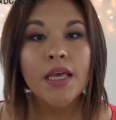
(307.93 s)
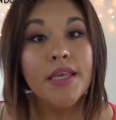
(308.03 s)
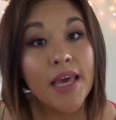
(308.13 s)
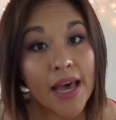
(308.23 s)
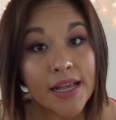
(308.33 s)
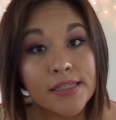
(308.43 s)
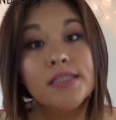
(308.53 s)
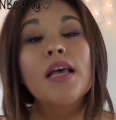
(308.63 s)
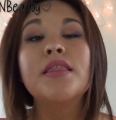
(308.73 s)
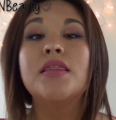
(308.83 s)

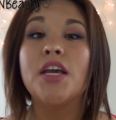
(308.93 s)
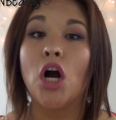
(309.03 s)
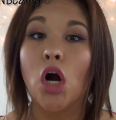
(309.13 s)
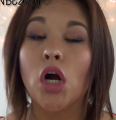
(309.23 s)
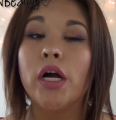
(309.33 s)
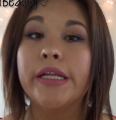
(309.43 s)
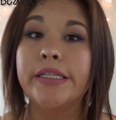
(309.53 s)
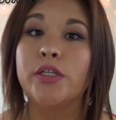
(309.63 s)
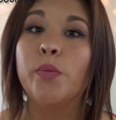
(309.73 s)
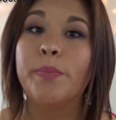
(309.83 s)
Yes, they are a
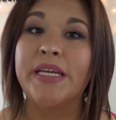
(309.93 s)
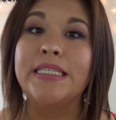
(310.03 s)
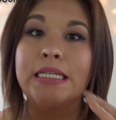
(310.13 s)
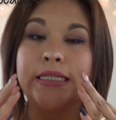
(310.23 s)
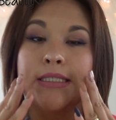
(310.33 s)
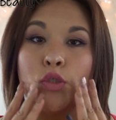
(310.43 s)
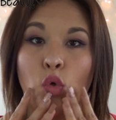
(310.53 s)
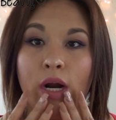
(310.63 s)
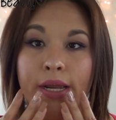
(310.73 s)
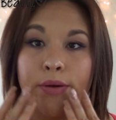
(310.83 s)
little bit
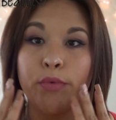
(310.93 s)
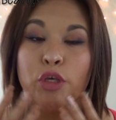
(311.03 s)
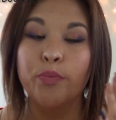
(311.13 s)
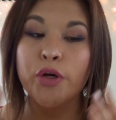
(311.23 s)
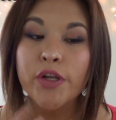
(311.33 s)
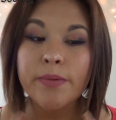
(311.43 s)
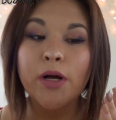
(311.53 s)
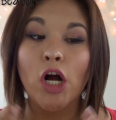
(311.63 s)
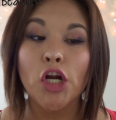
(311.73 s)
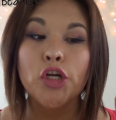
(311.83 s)
drying. When you put them
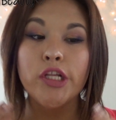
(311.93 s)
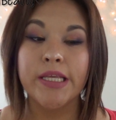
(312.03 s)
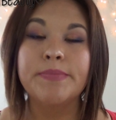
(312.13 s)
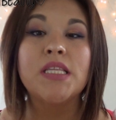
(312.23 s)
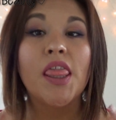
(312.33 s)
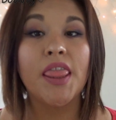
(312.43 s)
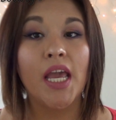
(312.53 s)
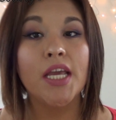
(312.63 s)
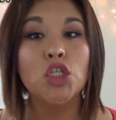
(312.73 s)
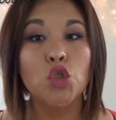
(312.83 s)
on your lips,
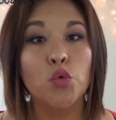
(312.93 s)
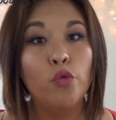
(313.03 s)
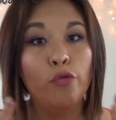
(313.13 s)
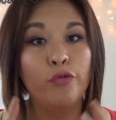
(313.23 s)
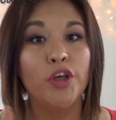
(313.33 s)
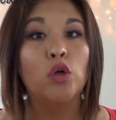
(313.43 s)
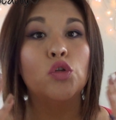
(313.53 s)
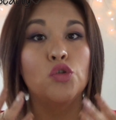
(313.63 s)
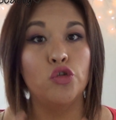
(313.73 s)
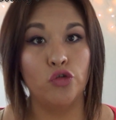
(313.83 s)
they do
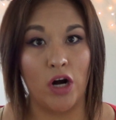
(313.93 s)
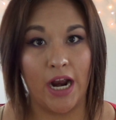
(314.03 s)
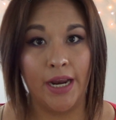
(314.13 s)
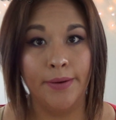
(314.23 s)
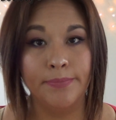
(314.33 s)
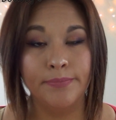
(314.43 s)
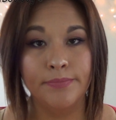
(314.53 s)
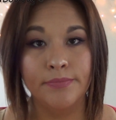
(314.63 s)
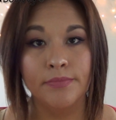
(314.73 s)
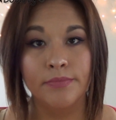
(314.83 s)
feel dry.
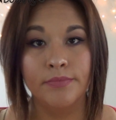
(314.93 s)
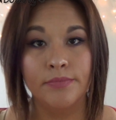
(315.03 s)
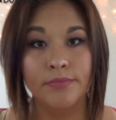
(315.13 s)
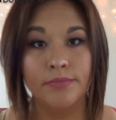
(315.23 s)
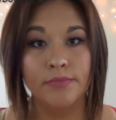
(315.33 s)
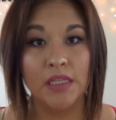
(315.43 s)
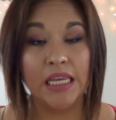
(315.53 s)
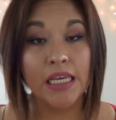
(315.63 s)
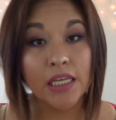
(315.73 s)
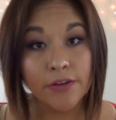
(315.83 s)

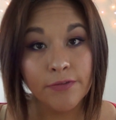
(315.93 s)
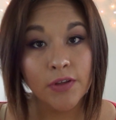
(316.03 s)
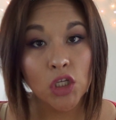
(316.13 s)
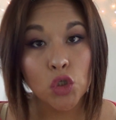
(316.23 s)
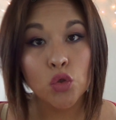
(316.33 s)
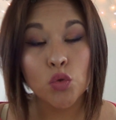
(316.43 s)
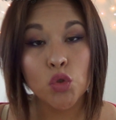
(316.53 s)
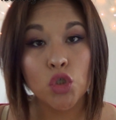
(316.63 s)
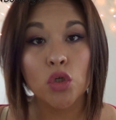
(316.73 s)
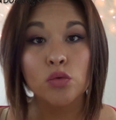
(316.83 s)
If you
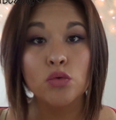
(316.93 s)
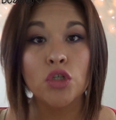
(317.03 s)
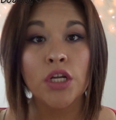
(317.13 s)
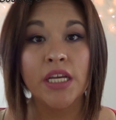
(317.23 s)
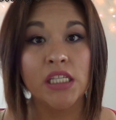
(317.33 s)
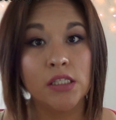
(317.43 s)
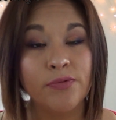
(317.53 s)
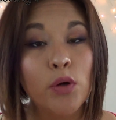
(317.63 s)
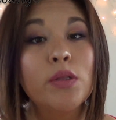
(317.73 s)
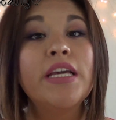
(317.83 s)
don't
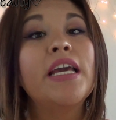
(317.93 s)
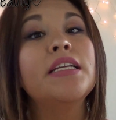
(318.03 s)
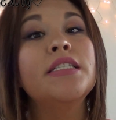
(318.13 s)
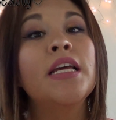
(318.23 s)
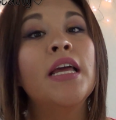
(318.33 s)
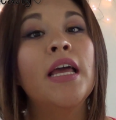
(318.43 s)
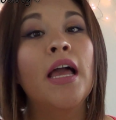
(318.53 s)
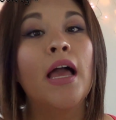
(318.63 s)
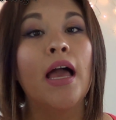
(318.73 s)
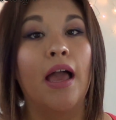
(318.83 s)
exfoliate
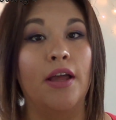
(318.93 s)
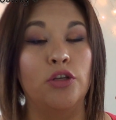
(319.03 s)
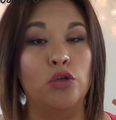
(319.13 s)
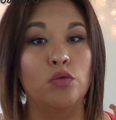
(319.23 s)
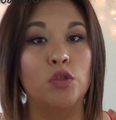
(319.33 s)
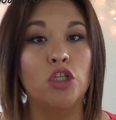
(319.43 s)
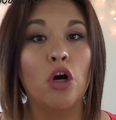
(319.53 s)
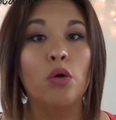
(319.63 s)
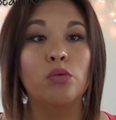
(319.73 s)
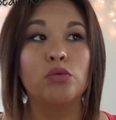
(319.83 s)
and you
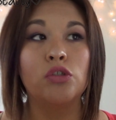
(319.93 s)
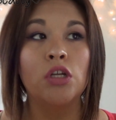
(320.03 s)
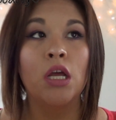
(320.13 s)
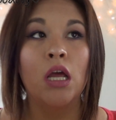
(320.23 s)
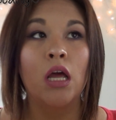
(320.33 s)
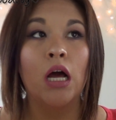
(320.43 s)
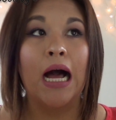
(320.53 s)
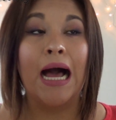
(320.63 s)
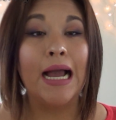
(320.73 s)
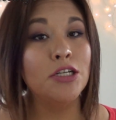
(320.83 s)
don't
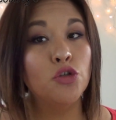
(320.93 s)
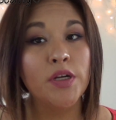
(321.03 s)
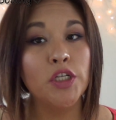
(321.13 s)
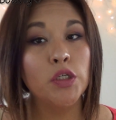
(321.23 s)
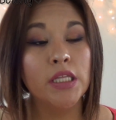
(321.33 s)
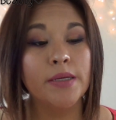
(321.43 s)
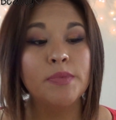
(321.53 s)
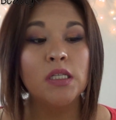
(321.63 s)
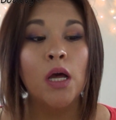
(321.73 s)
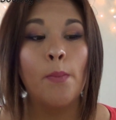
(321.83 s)
hydrate your
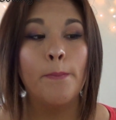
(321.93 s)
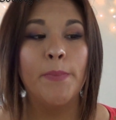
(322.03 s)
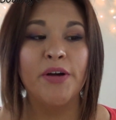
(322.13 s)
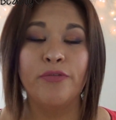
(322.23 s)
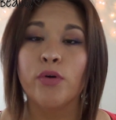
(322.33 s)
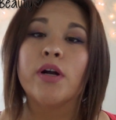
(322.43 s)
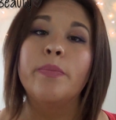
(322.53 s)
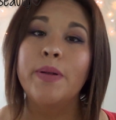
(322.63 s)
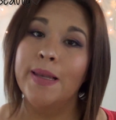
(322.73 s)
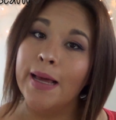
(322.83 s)
lips before
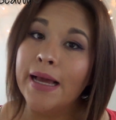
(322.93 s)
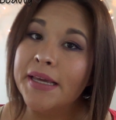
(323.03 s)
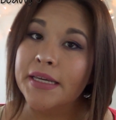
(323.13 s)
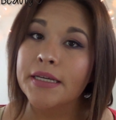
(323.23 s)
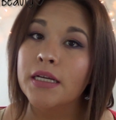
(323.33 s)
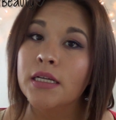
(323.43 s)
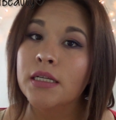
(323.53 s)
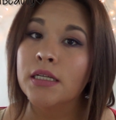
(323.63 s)
applying,